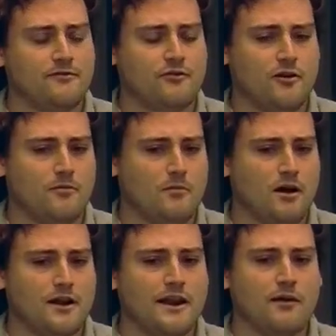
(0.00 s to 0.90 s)
from
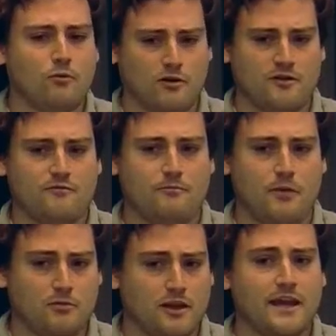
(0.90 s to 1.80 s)
a network of
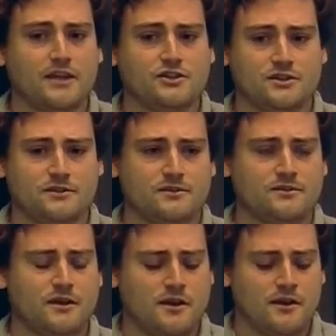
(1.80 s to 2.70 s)

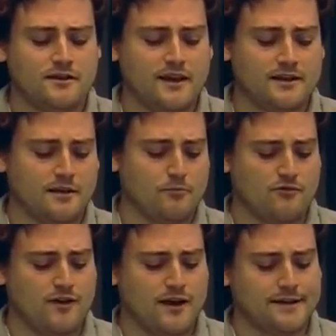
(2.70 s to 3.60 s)
publications that can
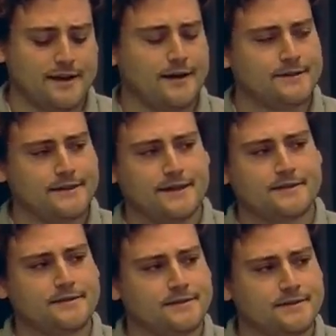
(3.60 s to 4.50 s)
provide
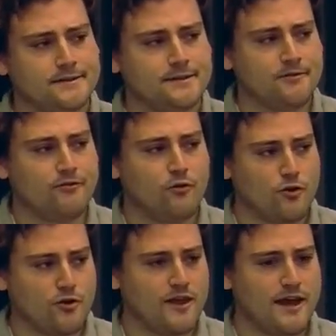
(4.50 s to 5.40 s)
context
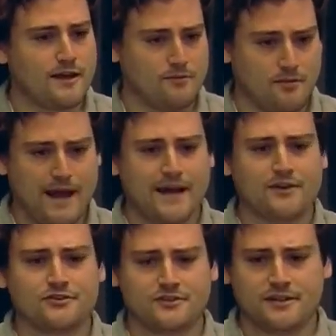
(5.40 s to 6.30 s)
for the
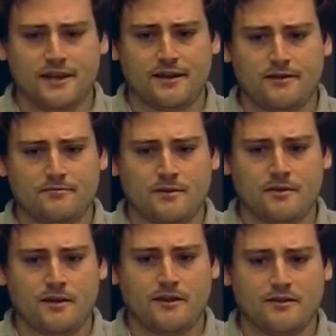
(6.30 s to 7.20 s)
patterns in data,
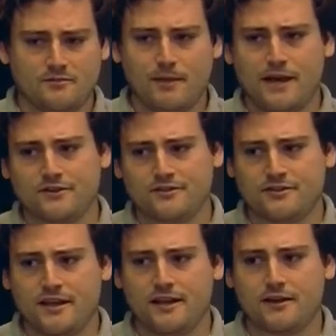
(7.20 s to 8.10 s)
and these patterns
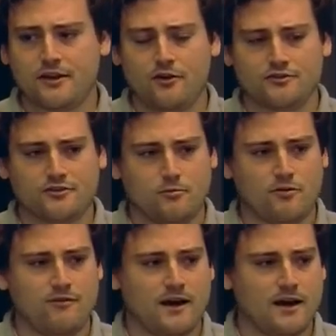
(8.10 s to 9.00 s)
in data can also
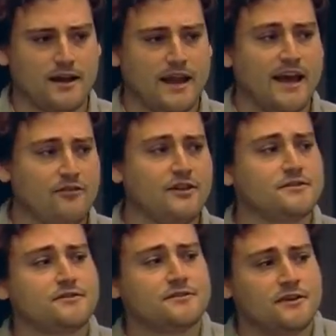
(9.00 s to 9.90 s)
provide
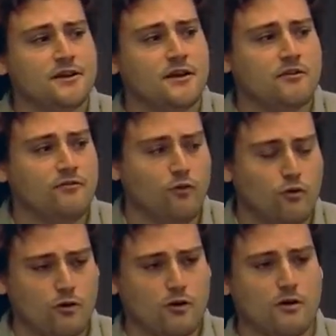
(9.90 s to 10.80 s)
evidence
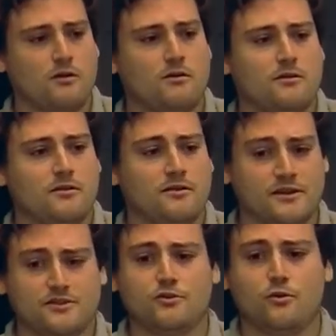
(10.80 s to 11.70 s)
for
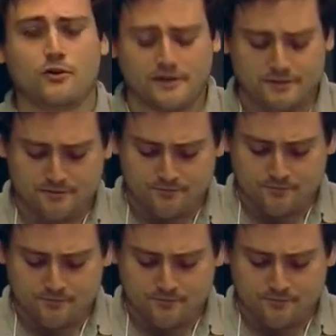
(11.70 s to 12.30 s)
their stories.